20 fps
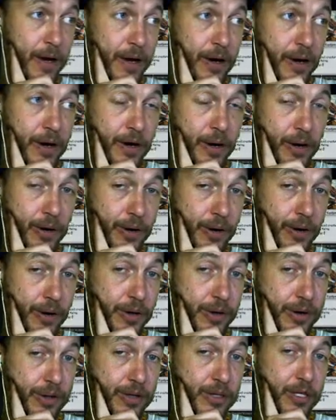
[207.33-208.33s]

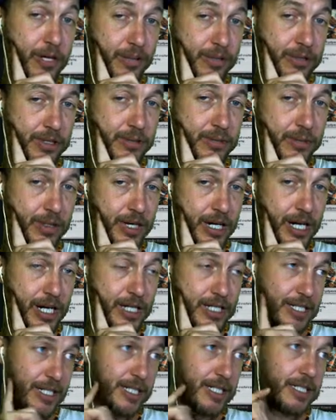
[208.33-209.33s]
Or Goblin
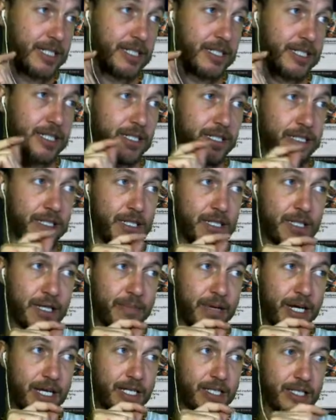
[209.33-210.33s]
Barrage, and this is just
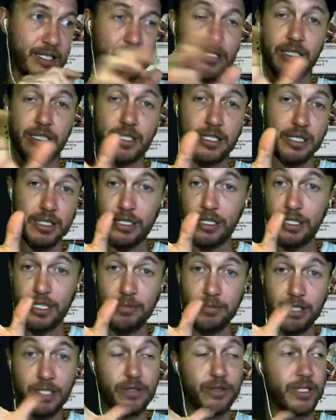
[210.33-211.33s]
amazing, because it doesn't need to
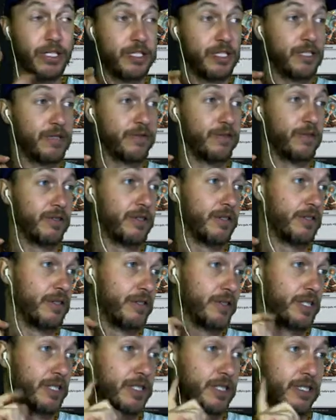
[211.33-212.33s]
be a creature for
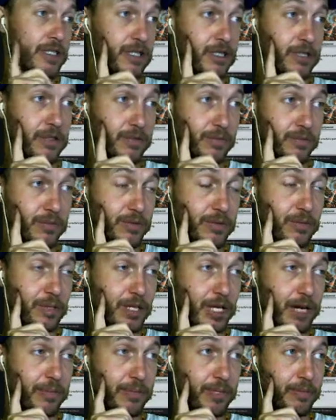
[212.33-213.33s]
this to
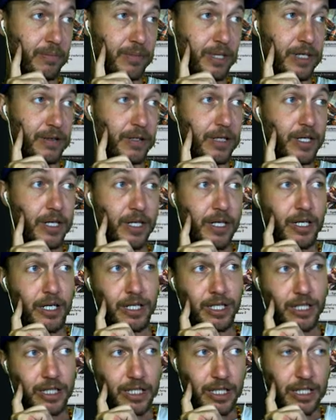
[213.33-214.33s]
happen, but
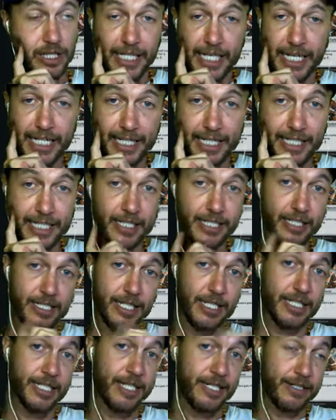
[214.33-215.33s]
you can kick this
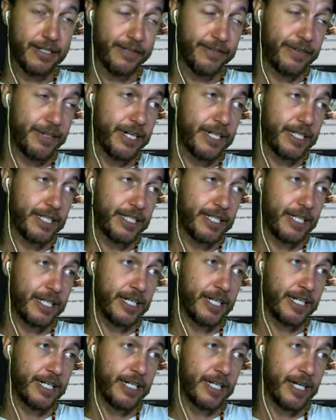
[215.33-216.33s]
and sacrifice
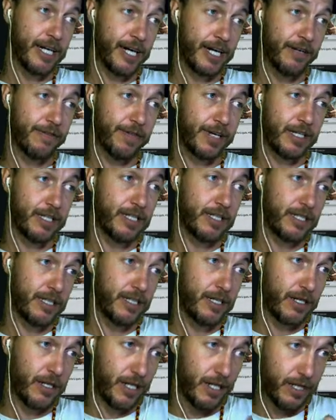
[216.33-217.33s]
an artifact.
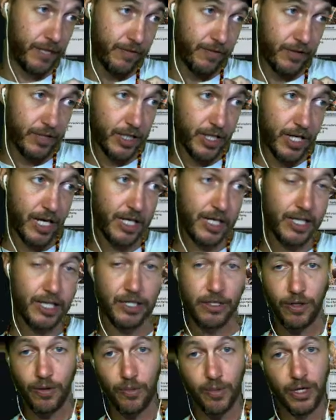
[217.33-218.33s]
And if you're targeting
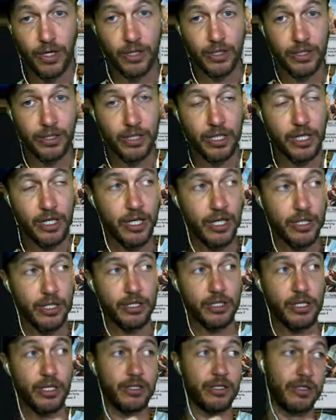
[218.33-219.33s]
your wand, you're
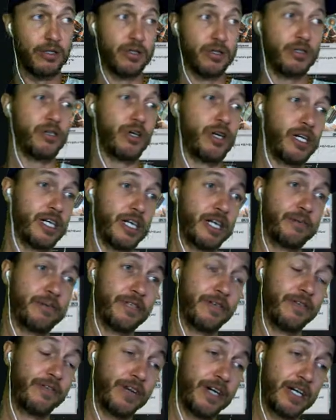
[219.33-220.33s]
going to do 9 damage
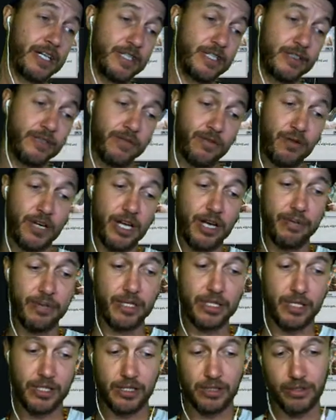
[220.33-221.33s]
to face, 4
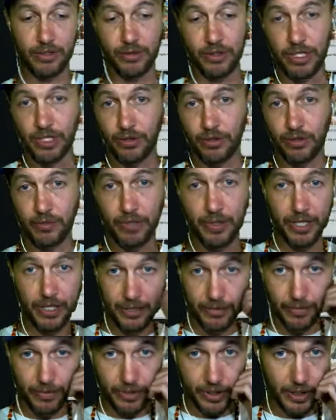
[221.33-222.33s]
damage to a creature or
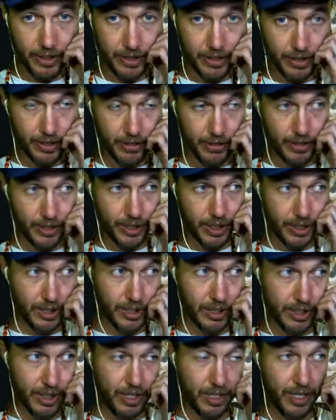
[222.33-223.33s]
planeswalker, so it's just
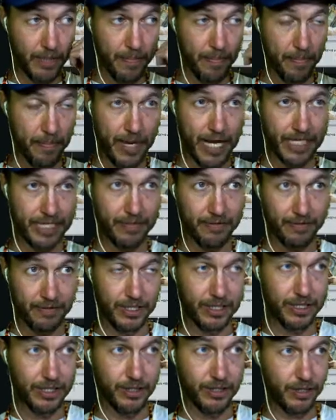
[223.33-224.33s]
a massively
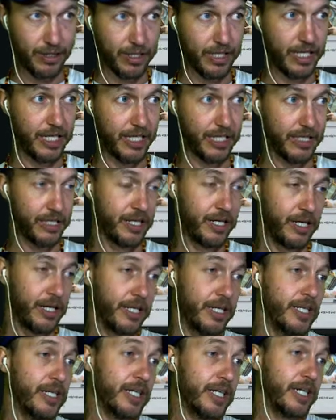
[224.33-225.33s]
solid hit.
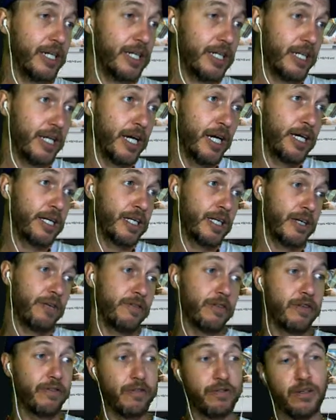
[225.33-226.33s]
And if
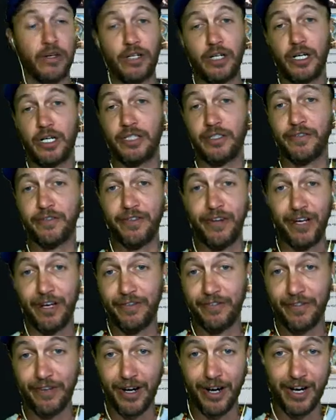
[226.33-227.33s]
you've got it as a
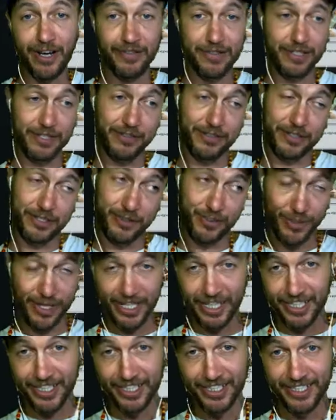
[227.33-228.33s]
5-5 and you
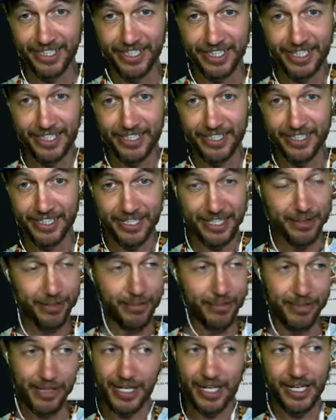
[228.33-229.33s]
swing, and
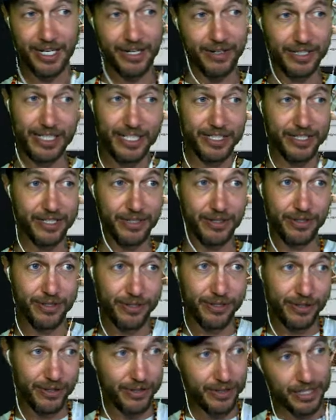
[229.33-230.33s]
somehow it gets
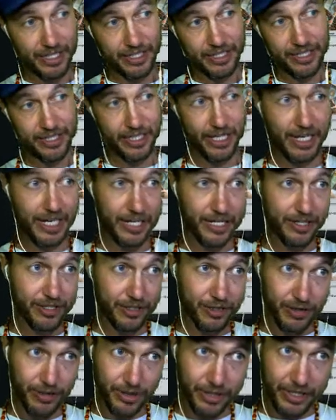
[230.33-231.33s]
through, either they let it
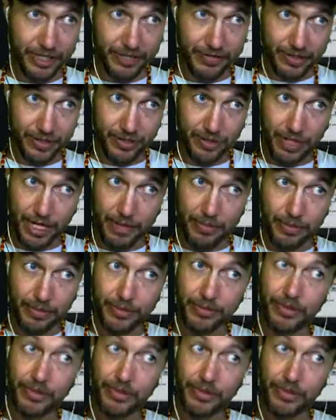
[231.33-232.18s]
through or you give it trample,